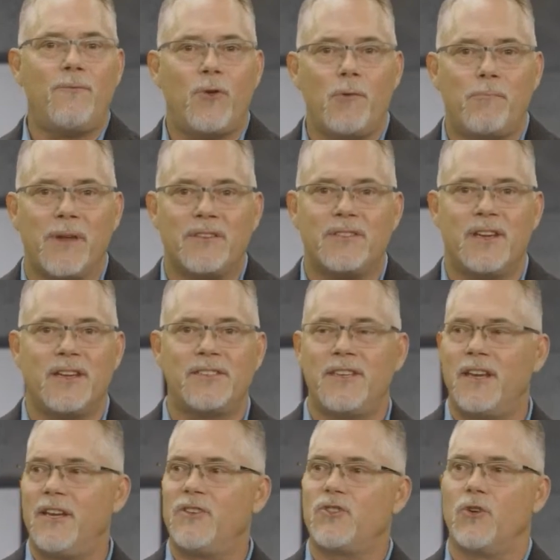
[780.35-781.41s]
for
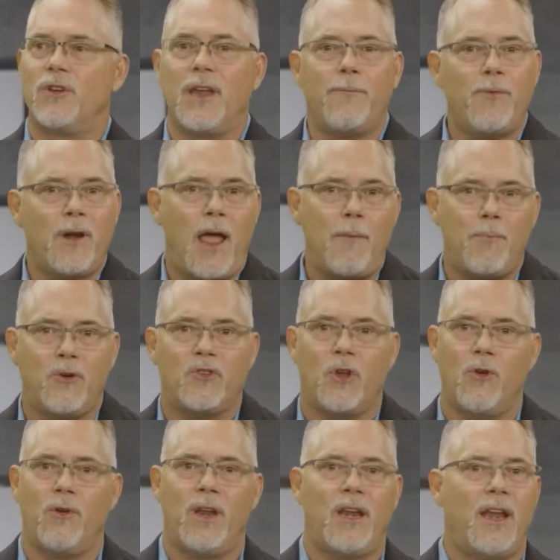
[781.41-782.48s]
businesses or different
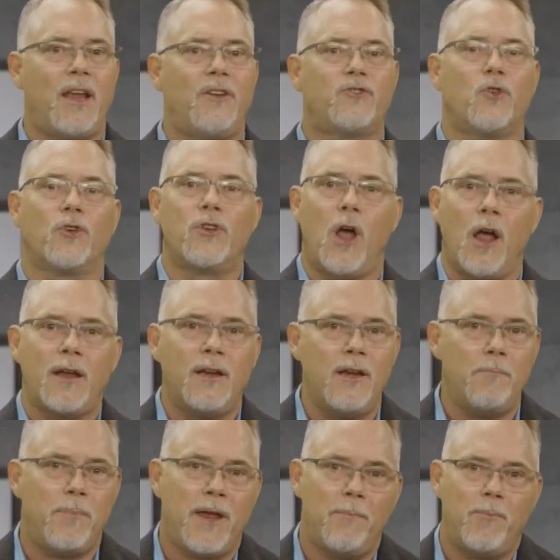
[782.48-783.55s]
opportunities or talking
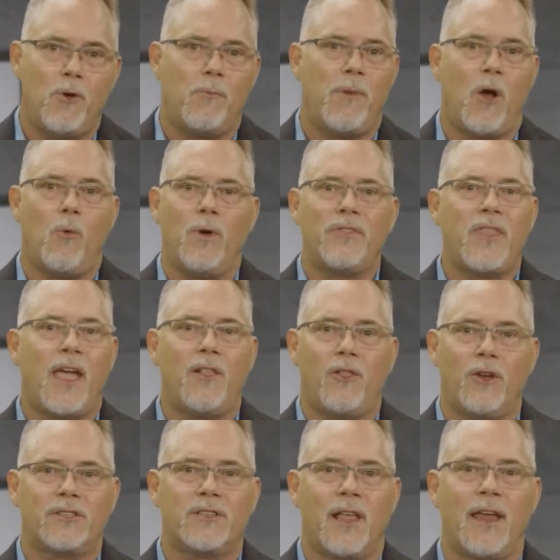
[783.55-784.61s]
to people about what that
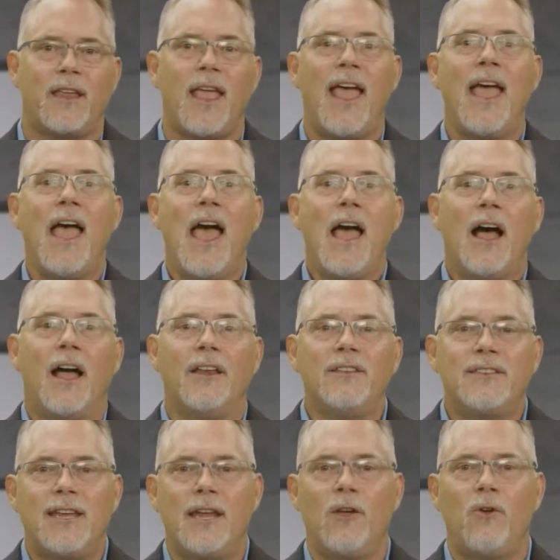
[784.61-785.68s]
looks like
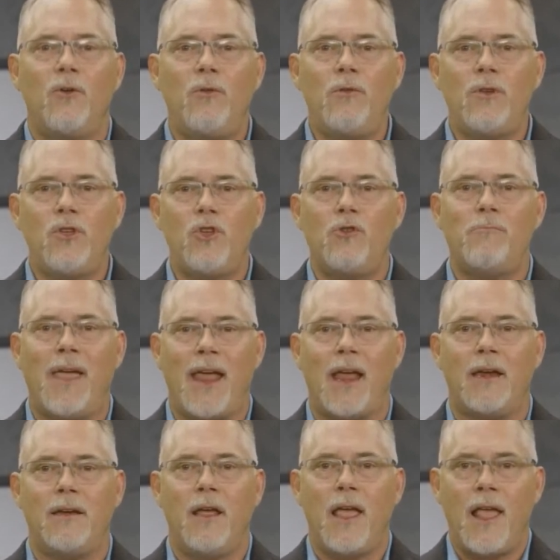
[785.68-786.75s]
until you
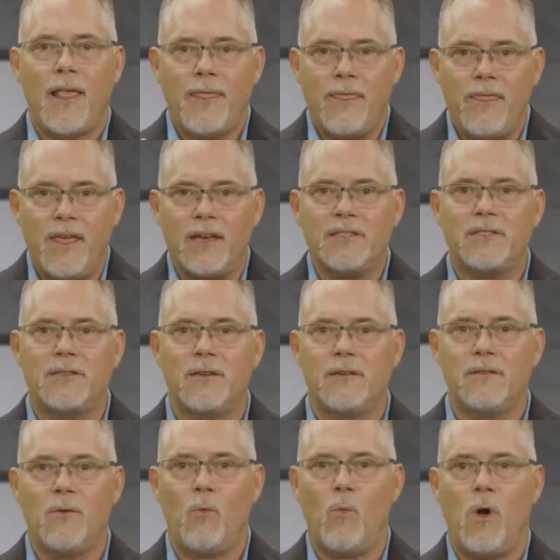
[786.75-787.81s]
made this
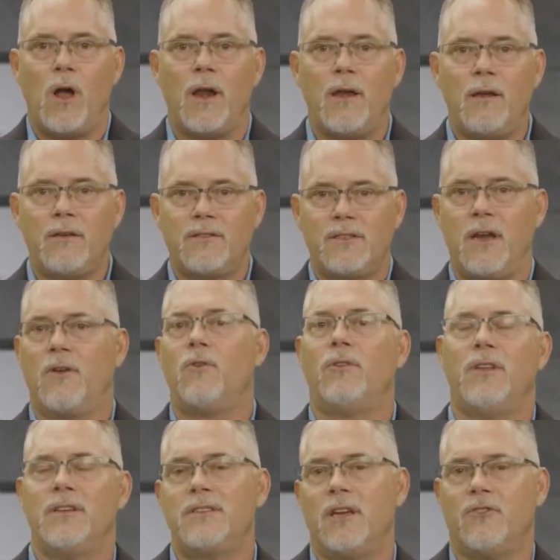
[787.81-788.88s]
one single
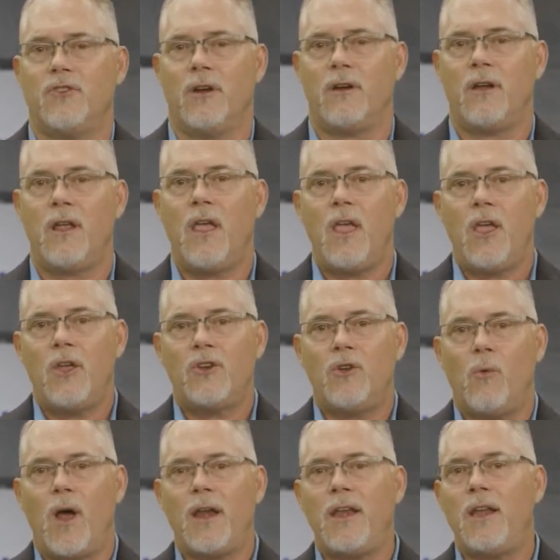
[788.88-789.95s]
decision.
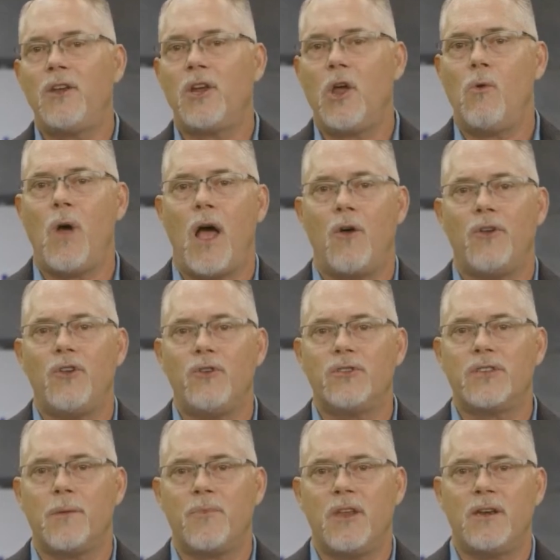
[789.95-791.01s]
Do I need to go out and do
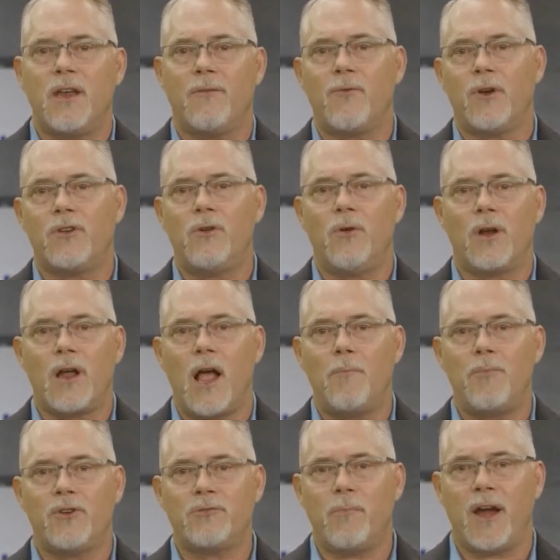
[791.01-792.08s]
something different to
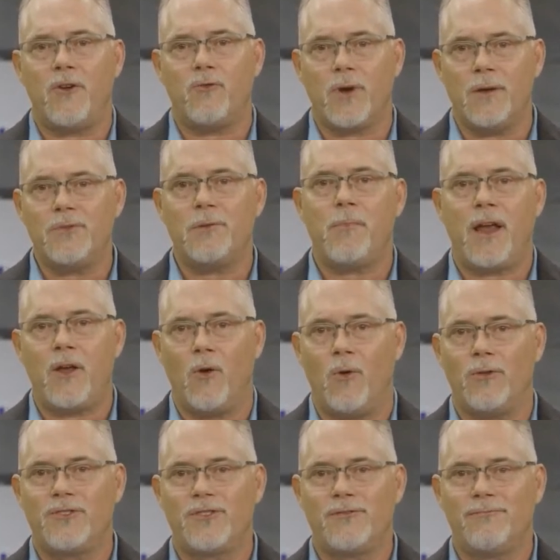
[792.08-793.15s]
accomplish my dreams and my
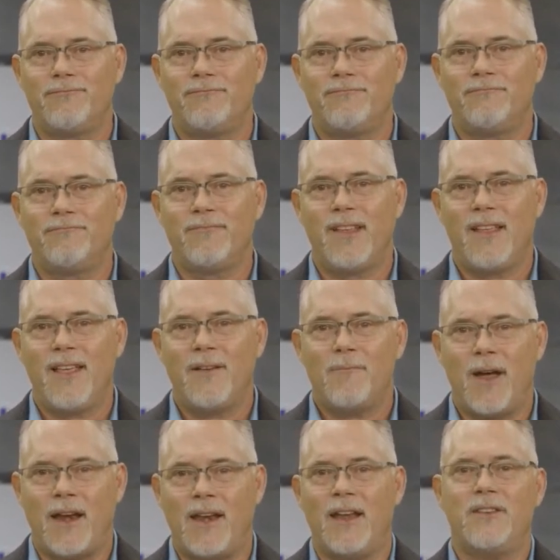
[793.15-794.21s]
goals,
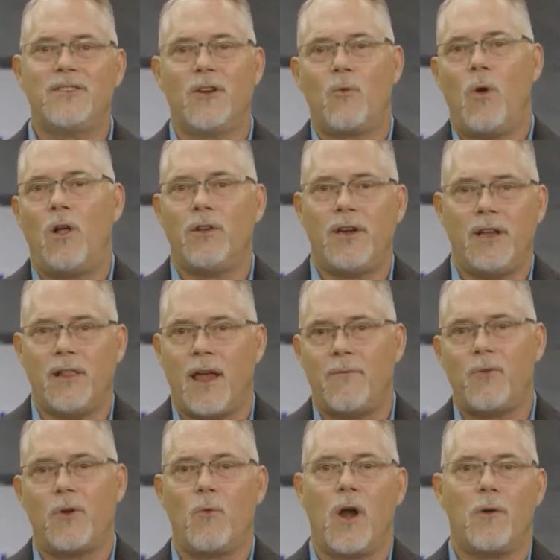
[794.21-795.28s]
my needs and quality of
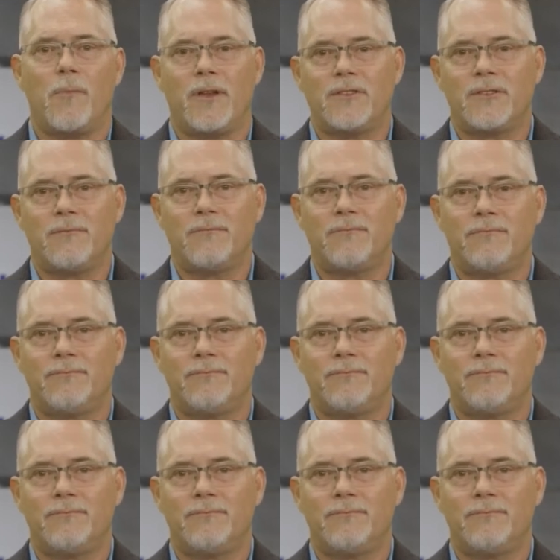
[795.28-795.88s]
life requirements?